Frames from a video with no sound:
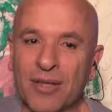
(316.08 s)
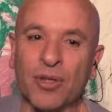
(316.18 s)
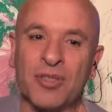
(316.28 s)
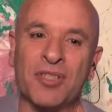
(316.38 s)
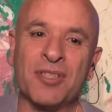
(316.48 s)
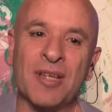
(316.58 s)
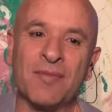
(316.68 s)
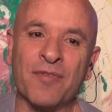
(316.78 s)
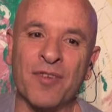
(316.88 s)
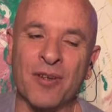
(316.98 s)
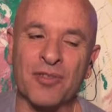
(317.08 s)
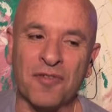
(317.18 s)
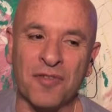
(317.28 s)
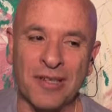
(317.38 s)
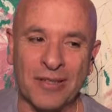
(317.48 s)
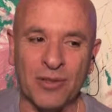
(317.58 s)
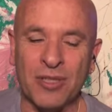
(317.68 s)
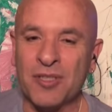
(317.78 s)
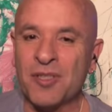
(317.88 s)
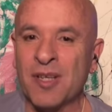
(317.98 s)
You are teaching them philosophy and you're
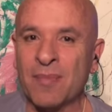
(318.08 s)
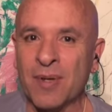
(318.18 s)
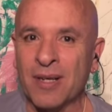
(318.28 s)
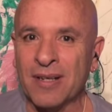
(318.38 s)
teaching them